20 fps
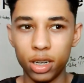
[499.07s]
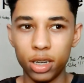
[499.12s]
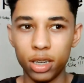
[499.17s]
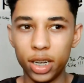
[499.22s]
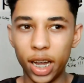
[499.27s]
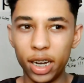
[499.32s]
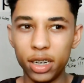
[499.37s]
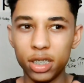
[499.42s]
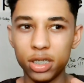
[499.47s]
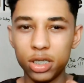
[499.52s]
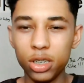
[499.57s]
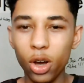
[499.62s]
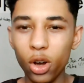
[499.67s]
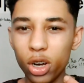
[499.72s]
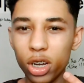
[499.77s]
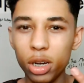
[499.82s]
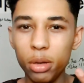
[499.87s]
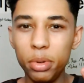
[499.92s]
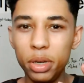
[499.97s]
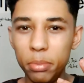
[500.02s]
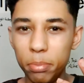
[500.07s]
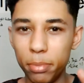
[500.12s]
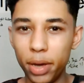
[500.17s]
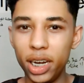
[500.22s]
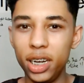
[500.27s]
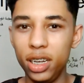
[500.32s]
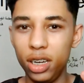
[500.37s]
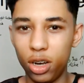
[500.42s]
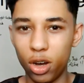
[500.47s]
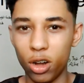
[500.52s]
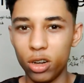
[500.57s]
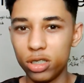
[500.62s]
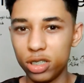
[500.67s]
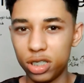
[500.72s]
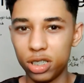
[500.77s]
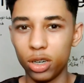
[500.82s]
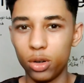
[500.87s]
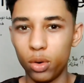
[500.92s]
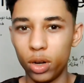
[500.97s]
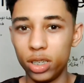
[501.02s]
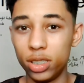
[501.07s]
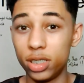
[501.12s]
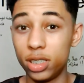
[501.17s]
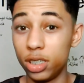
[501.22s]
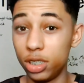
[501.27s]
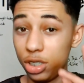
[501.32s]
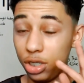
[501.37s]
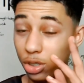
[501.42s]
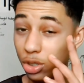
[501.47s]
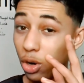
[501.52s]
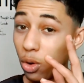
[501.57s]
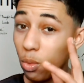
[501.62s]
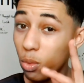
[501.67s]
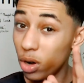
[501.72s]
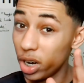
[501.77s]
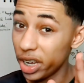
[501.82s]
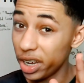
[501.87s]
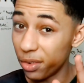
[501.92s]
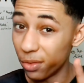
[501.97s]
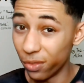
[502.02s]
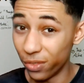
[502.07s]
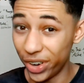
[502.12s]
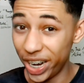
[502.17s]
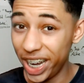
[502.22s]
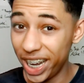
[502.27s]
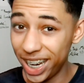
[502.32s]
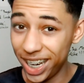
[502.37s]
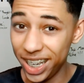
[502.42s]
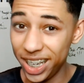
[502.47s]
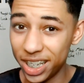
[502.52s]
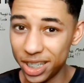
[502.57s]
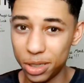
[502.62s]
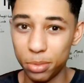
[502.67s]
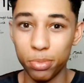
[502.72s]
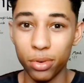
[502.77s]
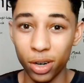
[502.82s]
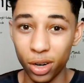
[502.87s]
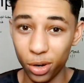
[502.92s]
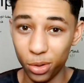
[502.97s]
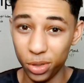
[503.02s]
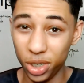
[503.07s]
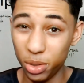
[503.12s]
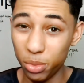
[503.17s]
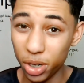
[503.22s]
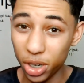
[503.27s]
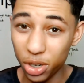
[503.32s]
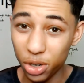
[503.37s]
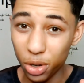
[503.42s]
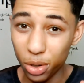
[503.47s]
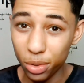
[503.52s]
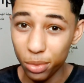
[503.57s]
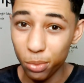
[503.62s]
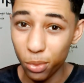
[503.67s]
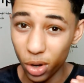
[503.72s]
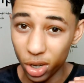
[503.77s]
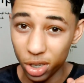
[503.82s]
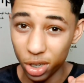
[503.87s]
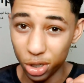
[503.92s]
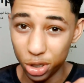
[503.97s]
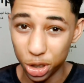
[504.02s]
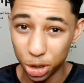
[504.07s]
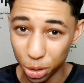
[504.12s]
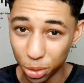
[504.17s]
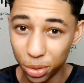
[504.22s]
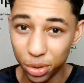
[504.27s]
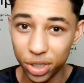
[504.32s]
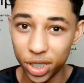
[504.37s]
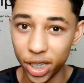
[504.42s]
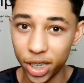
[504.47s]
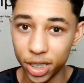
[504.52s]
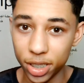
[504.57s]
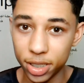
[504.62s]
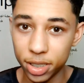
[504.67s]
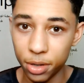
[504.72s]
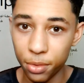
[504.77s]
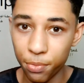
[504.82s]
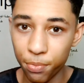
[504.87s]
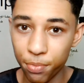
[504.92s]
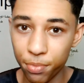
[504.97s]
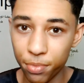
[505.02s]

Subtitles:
Like, there's not gonna be many consequences. You know what it really is, bro? You wanna know what the truth is?